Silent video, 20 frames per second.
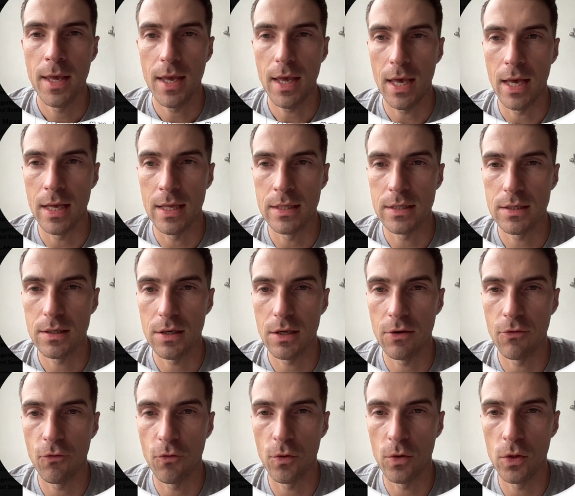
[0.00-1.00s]
And
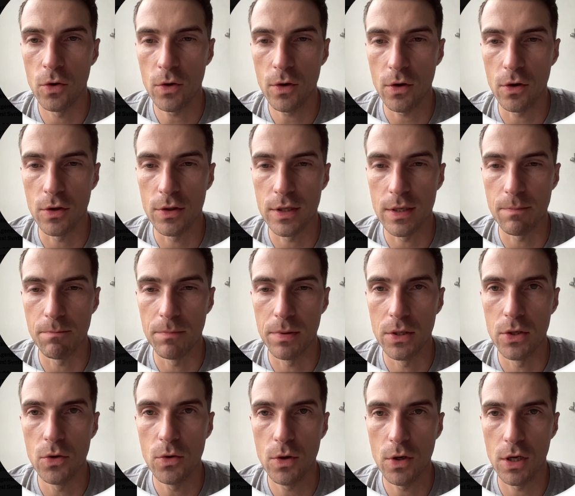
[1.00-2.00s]
if we look on the
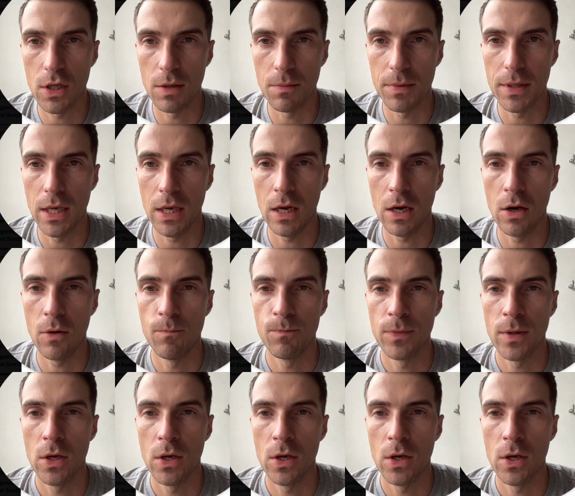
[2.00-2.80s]
blue column here,